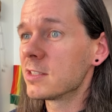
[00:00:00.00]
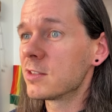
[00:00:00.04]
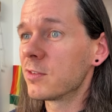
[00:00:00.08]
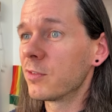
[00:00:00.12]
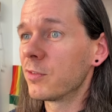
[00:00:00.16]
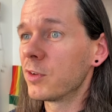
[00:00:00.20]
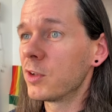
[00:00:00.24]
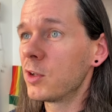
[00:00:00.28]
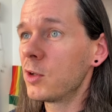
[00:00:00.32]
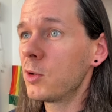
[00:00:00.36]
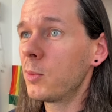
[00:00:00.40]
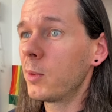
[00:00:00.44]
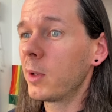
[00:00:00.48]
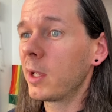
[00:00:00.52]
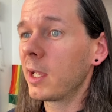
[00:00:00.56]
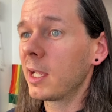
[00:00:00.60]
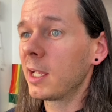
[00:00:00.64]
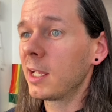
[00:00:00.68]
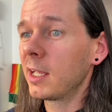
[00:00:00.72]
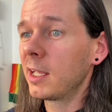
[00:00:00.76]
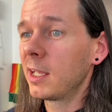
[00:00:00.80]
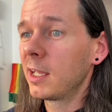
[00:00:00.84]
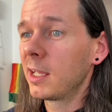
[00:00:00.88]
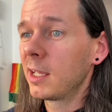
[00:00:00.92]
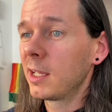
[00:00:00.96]

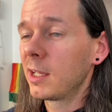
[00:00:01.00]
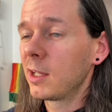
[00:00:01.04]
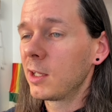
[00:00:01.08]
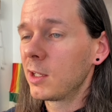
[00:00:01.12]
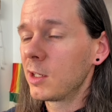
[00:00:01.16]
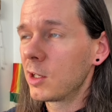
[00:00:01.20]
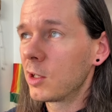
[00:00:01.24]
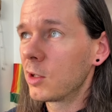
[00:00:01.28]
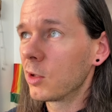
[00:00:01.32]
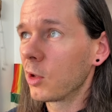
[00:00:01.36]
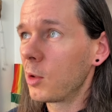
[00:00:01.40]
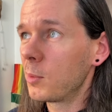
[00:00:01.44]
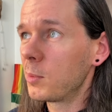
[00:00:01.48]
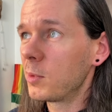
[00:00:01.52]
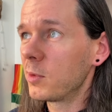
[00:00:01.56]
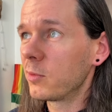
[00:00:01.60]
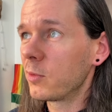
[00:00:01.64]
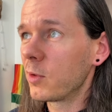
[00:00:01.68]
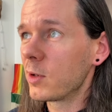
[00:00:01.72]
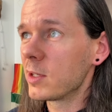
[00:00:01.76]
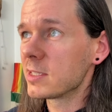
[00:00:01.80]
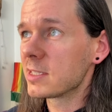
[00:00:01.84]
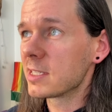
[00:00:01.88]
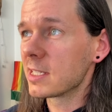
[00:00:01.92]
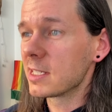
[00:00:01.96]
viewing Global
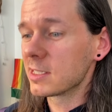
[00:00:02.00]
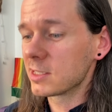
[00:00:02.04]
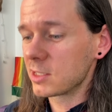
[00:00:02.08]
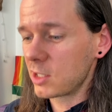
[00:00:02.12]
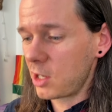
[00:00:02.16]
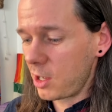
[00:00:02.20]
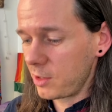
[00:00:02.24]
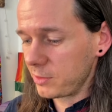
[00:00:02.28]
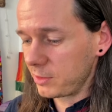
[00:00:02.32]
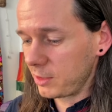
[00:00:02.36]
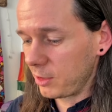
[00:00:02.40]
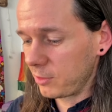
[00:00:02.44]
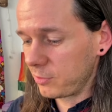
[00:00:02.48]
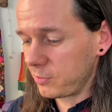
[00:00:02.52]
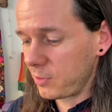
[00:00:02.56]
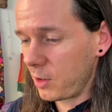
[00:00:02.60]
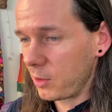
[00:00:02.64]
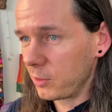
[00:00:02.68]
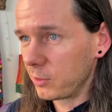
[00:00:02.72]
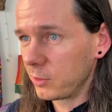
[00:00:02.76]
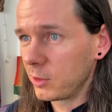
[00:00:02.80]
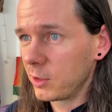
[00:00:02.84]
Voices on their phone,